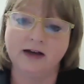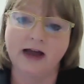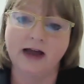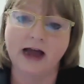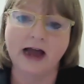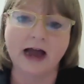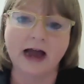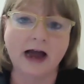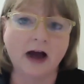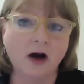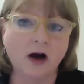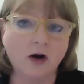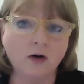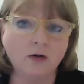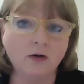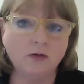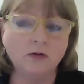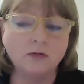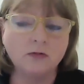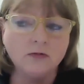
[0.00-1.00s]

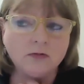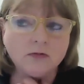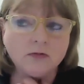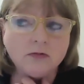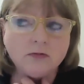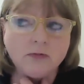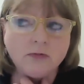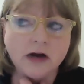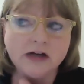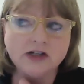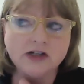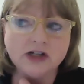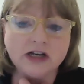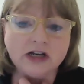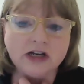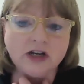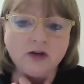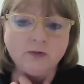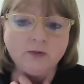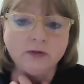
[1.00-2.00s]
How much can
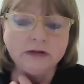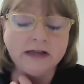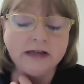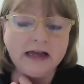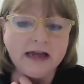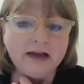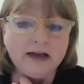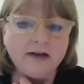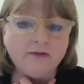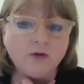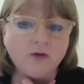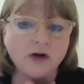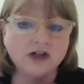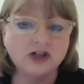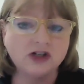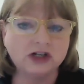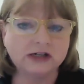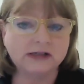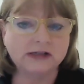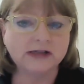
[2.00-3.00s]
you believe what
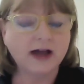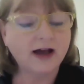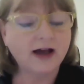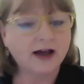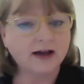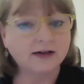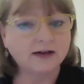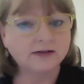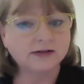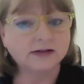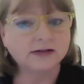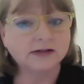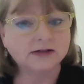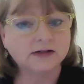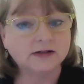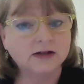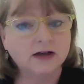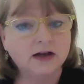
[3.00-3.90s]
she says?